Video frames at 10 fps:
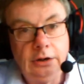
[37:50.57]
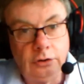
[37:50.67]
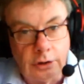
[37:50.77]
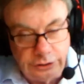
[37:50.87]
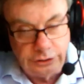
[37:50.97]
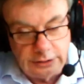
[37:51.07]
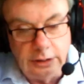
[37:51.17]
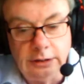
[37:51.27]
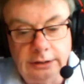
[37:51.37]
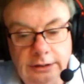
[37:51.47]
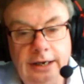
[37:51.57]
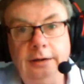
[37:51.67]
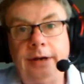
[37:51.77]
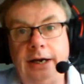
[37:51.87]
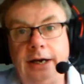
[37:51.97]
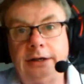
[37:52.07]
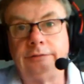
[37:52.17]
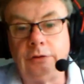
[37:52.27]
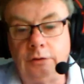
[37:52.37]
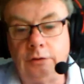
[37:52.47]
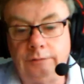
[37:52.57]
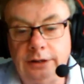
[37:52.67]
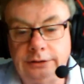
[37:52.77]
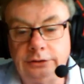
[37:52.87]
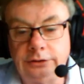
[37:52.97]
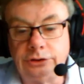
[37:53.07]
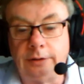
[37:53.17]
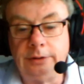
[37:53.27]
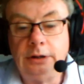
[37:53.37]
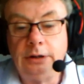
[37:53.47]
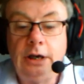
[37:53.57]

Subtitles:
There are still 10 packets of cornflakes in the shop.